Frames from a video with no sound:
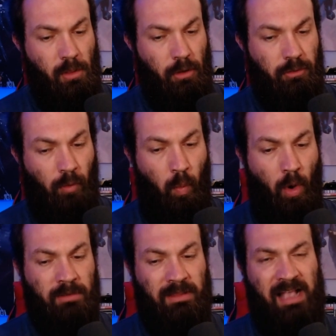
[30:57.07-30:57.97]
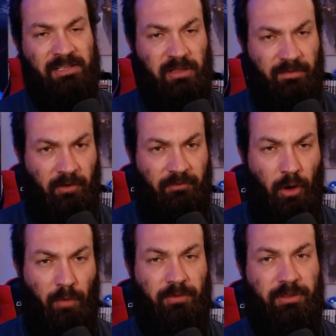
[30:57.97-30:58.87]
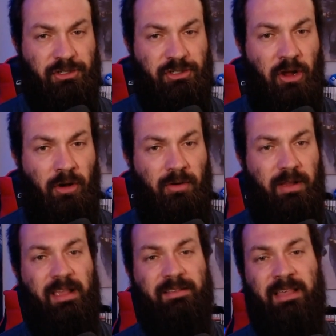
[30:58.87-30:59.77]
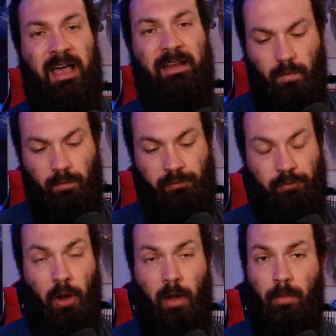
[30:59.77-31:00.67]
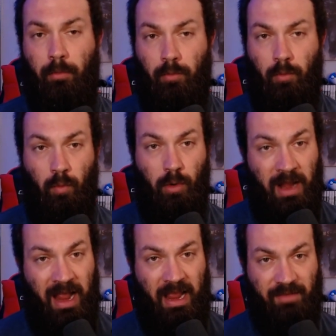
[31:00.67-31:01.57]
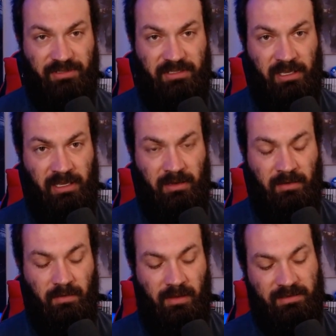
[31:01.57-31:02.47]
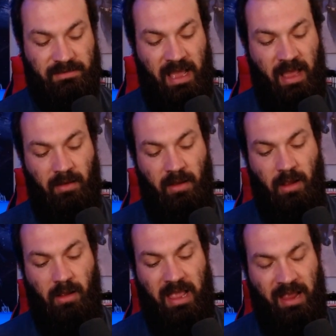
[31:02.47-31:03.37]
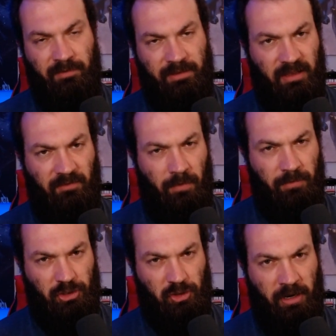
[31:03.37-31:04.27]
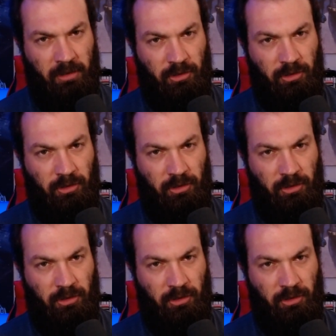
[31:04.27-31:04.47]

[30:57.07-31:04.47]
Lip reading: the one last sliver of hope for this show is that from what I have seen is that everything from the trailers